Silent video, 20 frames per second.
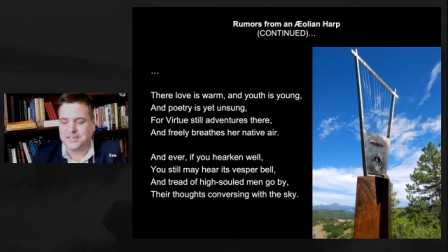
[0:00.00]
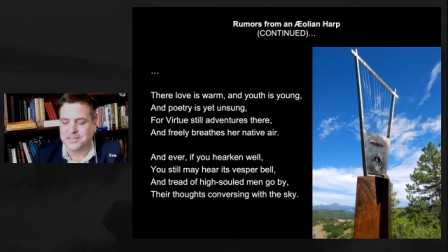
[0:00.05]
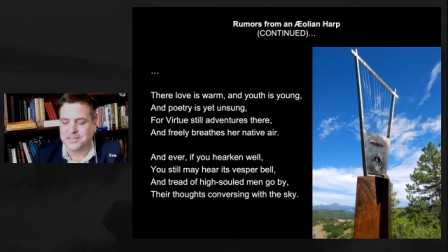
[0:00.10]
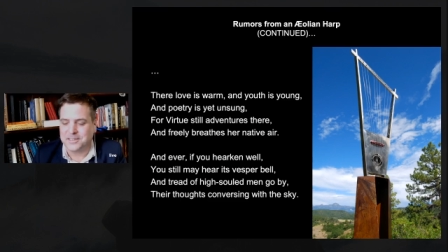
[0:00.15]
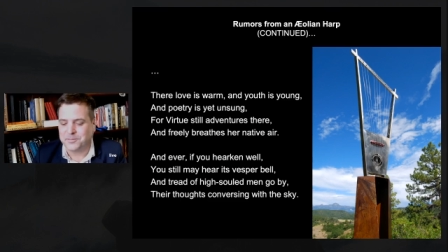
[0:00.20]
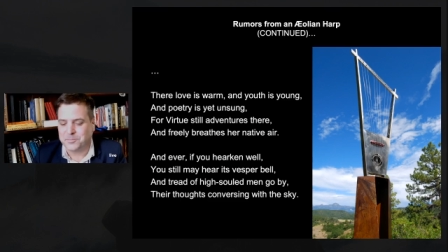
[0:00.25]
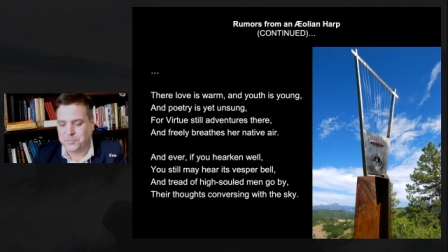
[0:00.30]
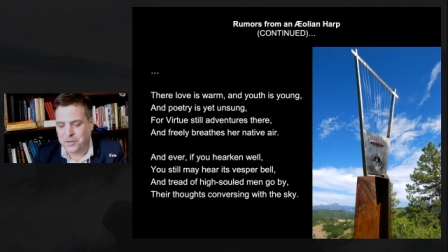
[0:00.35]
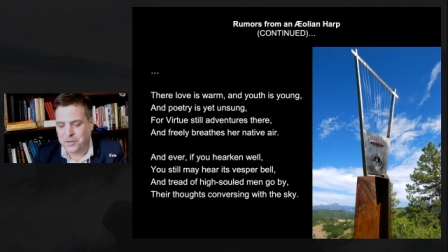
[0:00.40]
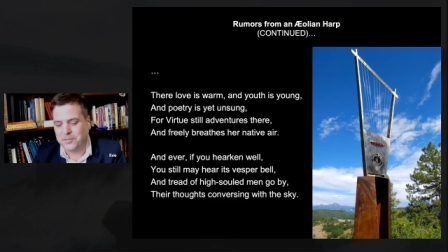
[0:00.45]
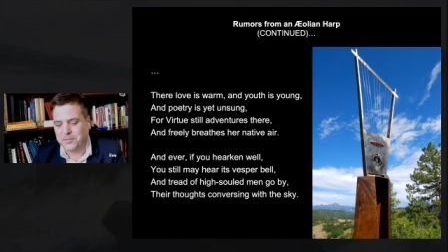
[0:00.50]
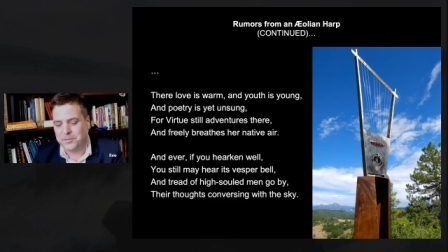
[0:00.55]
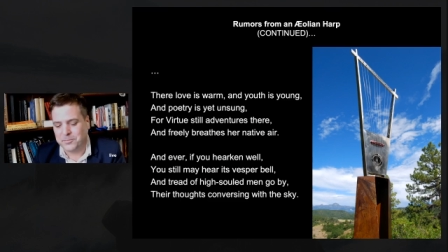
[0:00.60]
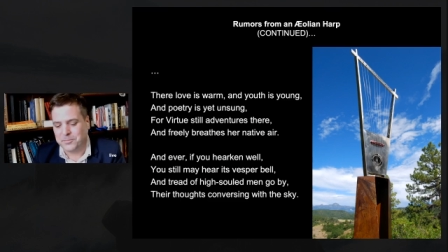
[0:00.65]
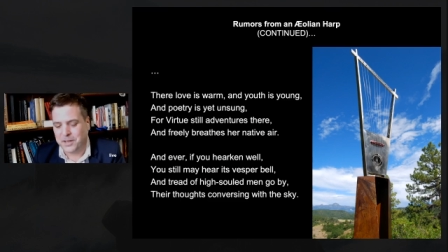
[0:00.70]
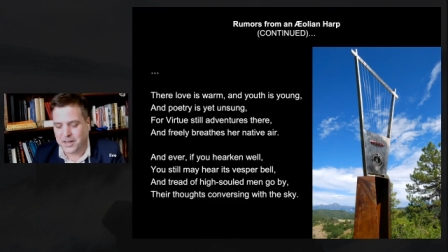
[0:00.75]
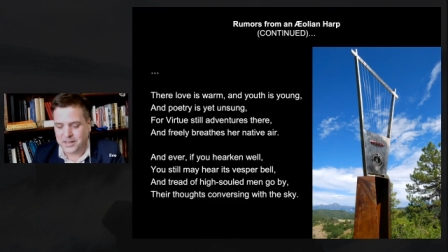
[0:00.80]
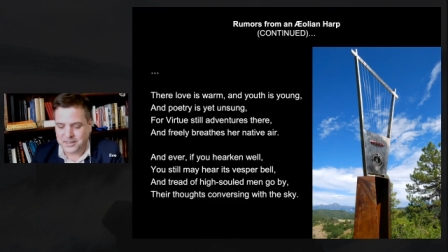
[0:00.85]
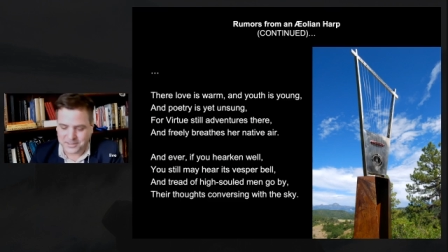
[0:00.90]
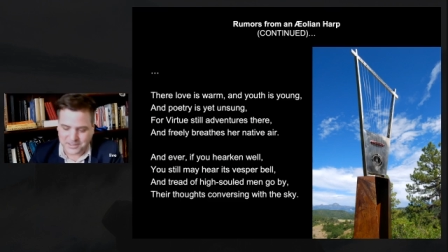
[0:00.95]
the problem
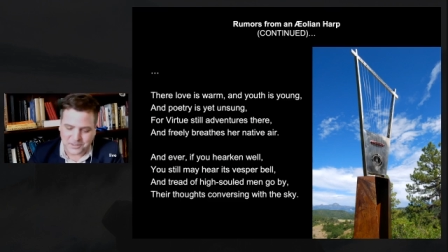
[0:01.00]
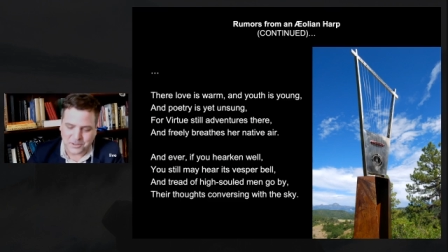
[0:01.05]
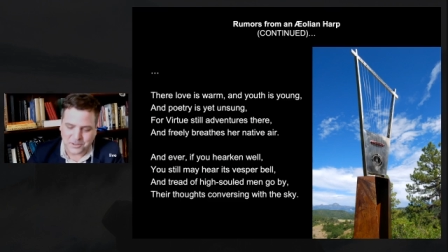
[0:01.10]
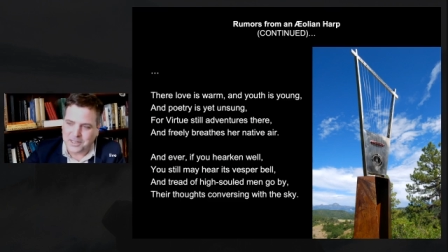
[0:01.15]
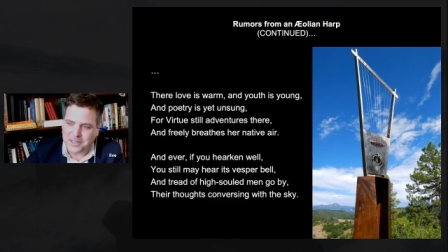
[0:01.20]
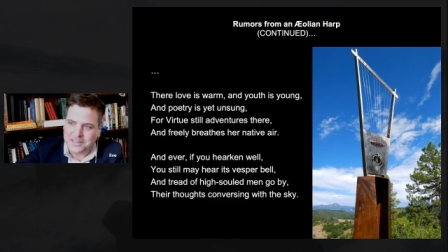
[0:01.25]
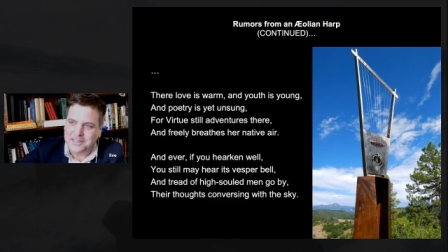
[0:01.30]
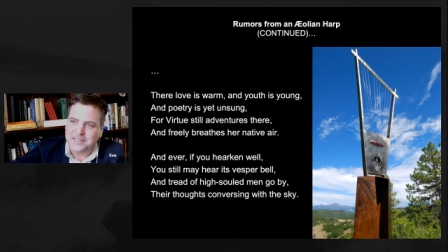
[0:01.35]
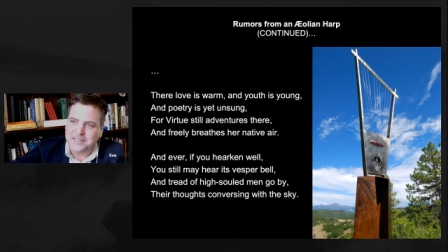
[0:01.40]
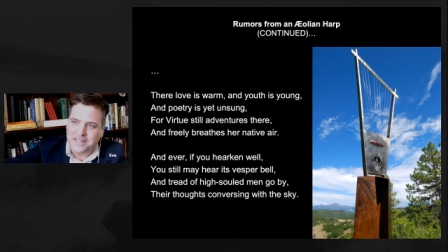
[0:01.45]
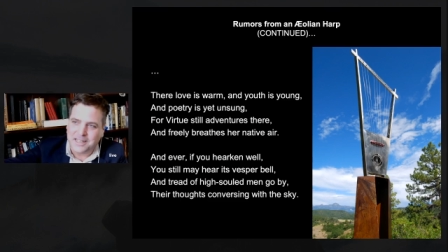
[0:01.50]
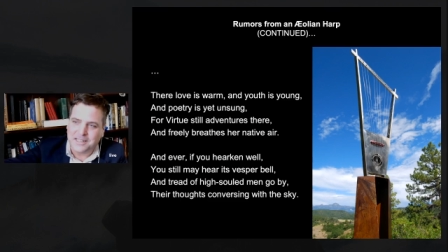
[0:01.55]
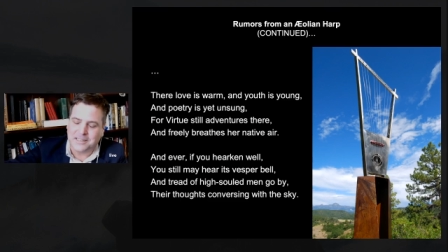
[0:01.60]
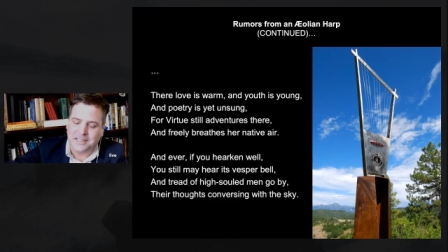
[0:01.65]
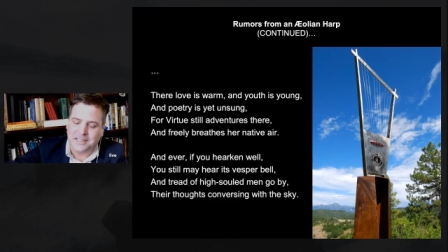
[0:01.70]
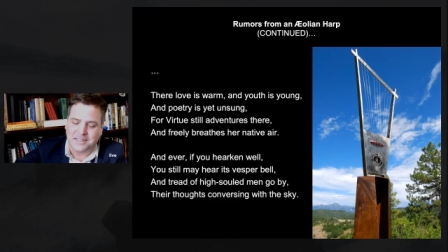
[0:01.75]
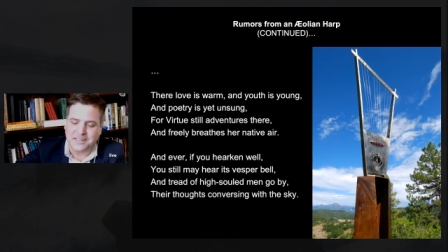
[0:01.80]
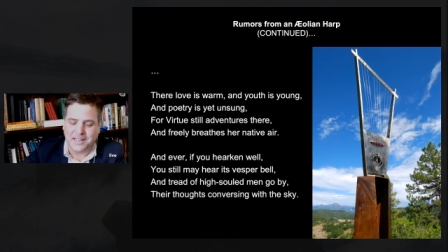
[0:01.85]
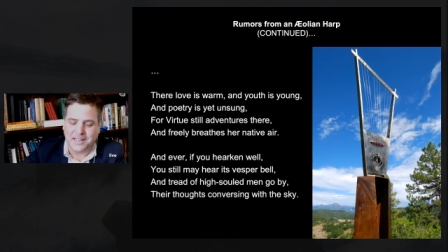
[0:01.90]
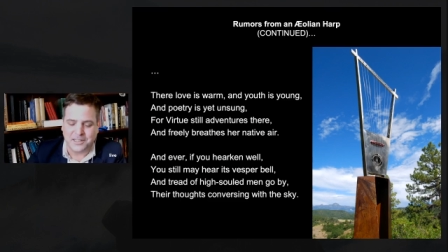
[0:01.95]
lies you know let the na-
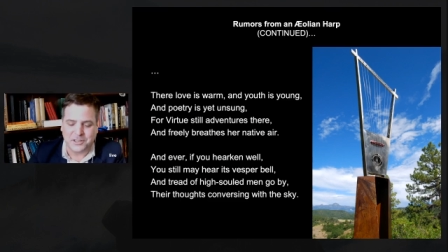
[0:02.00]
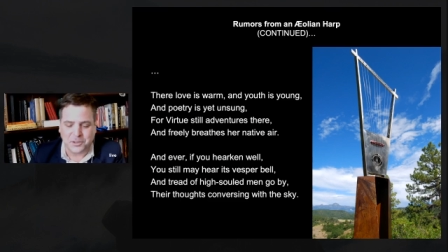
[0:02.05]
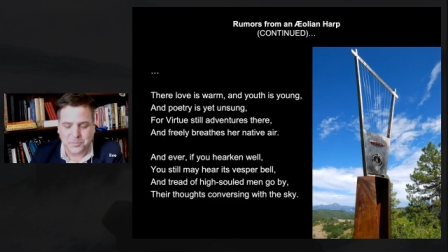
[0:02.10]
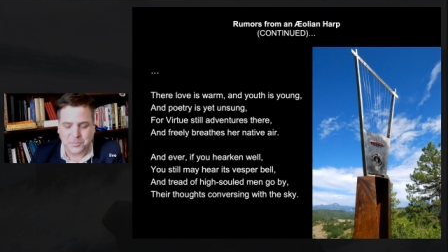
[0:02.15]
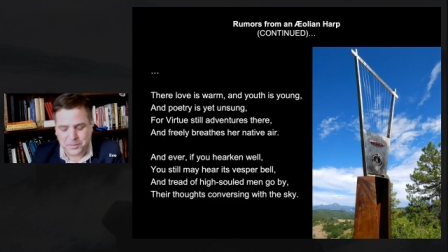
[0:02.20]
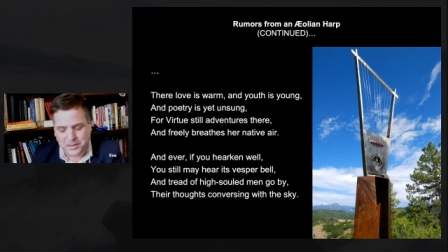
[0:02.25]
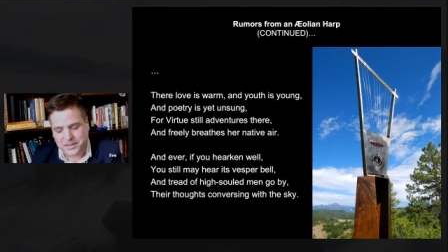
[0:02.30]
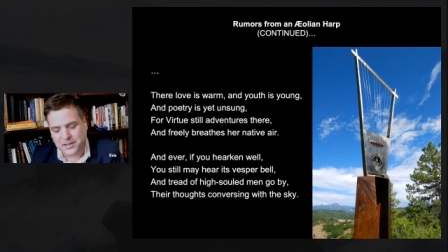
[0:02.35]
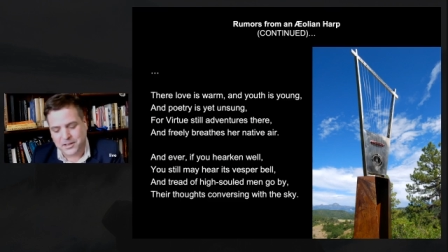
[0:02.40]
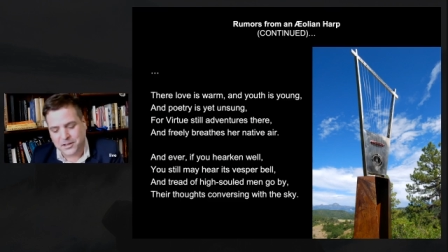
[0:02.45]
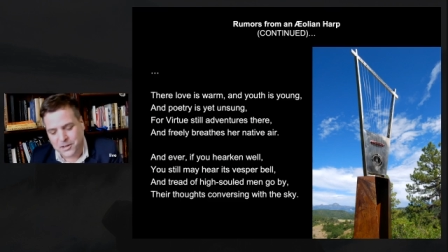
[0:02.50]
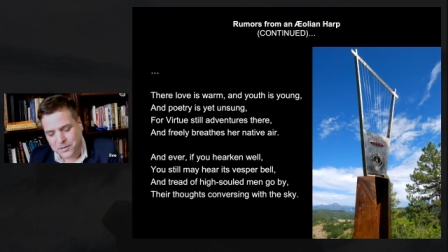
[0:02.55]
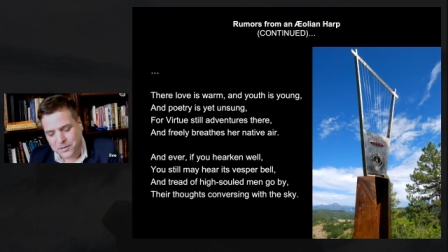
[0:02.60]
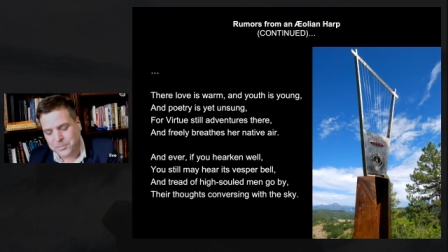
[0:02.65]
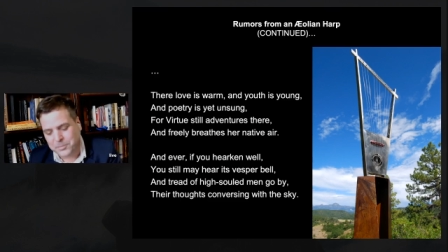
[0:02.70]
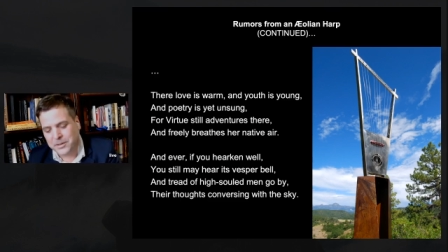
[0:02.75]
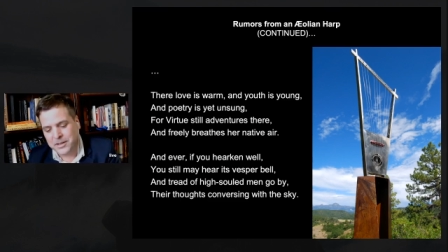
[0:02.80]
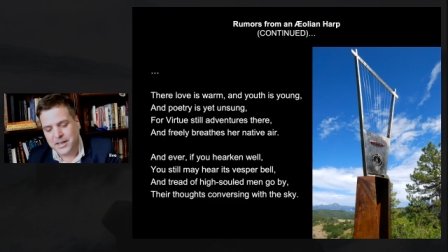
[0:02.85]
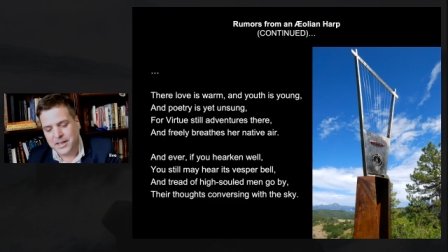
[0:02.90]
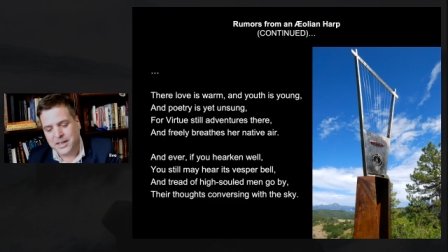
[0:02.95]
let nature play the harp
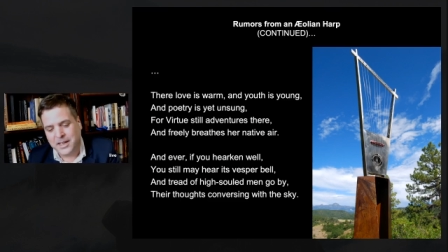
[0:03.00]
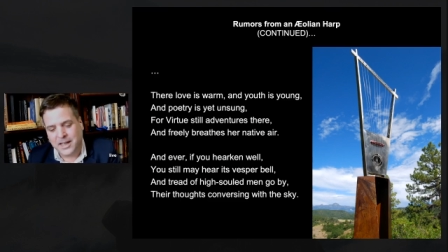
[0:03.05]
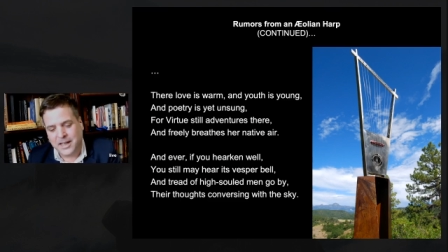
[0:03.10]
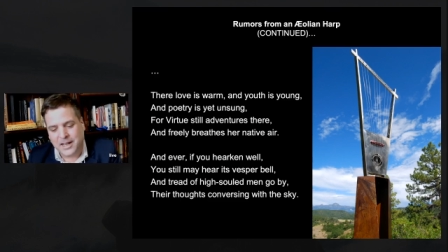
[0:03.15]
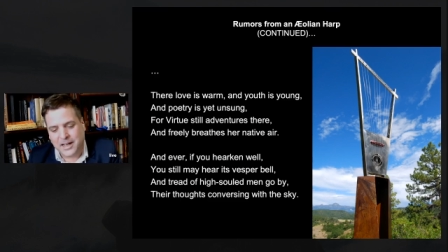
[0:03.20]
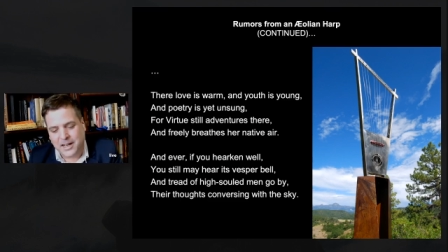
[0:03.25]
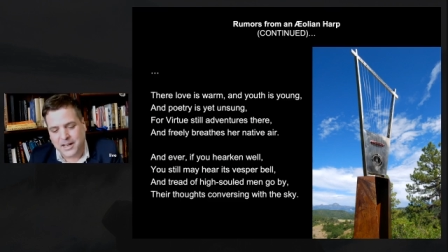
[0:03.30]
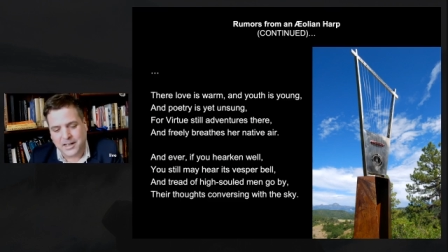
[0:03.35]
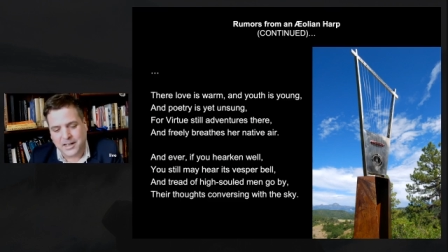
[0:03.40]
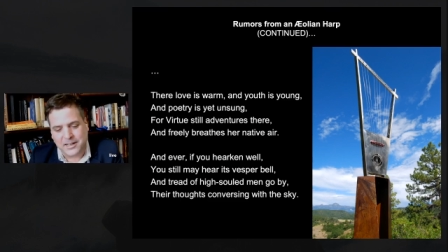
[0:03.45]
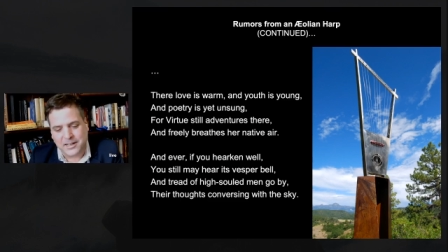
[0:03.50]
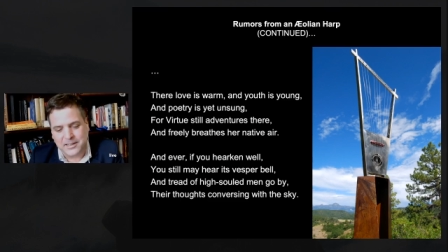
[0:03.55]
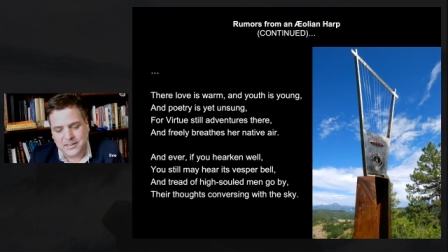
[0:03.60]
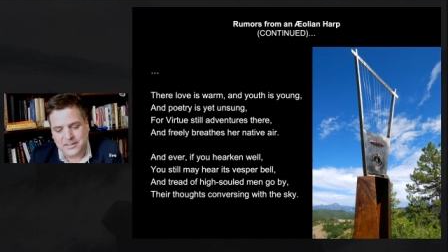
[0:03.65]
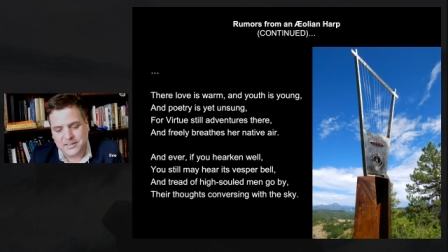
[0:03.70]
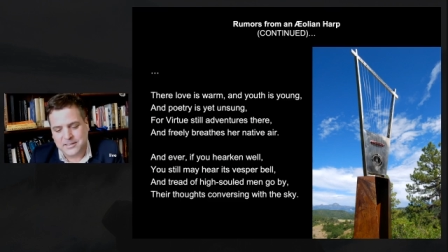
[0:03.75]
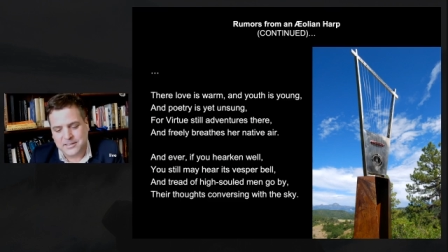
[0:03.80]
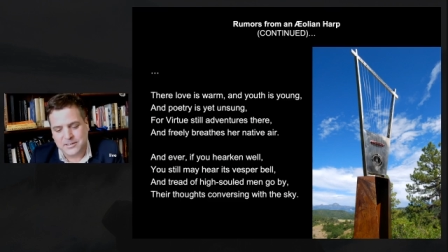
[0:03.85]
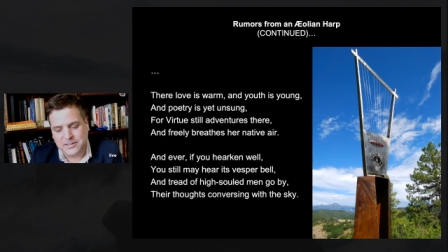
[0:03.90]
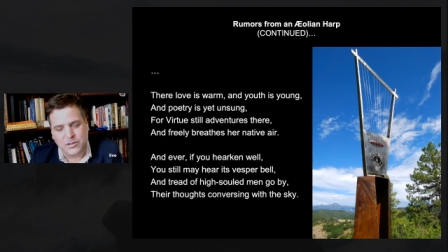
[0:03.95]
uh,
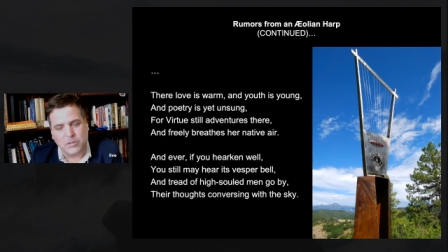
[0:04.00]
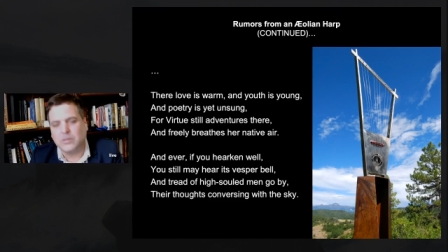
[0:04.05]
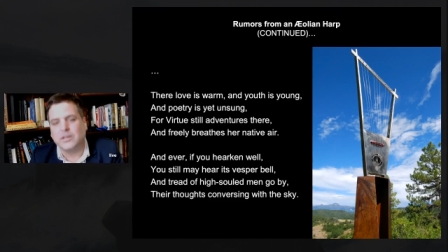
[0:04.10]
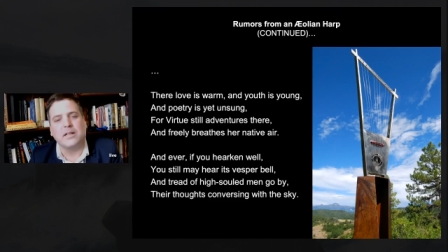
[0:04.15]
don't get